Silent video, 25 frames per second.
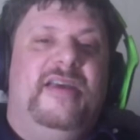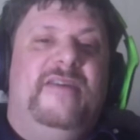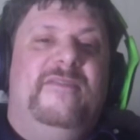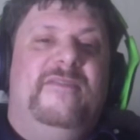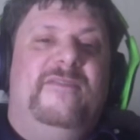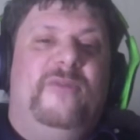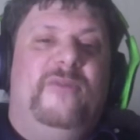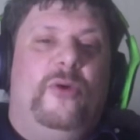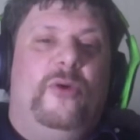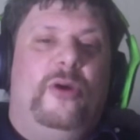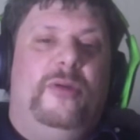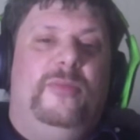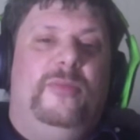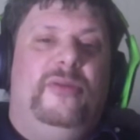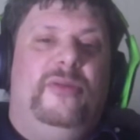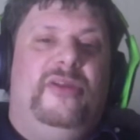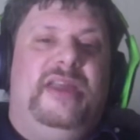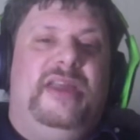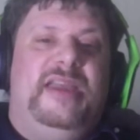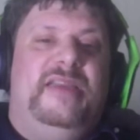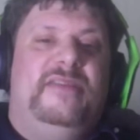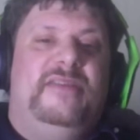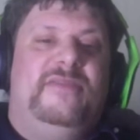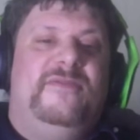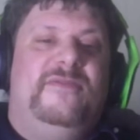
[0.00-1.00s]
4
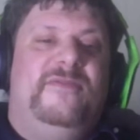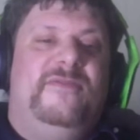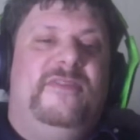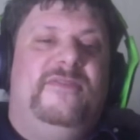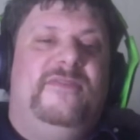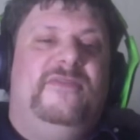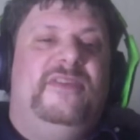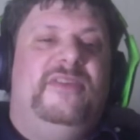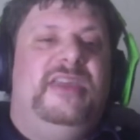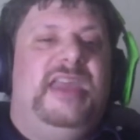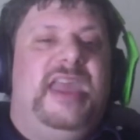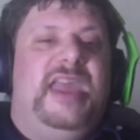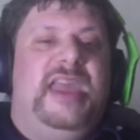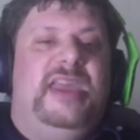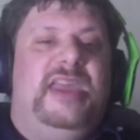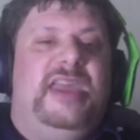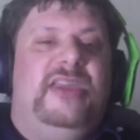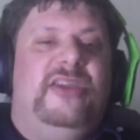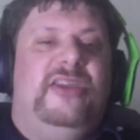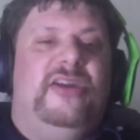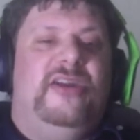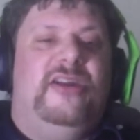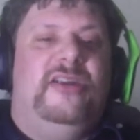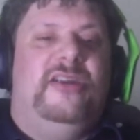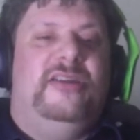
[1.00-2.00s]
plays, 58
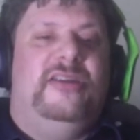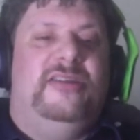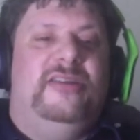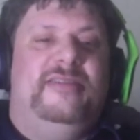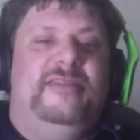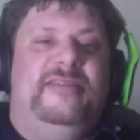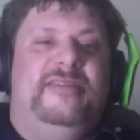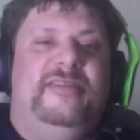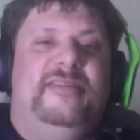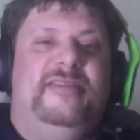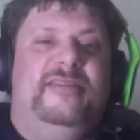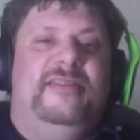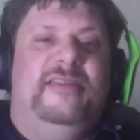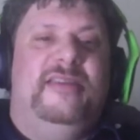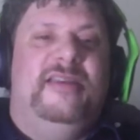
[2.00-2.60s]
yards.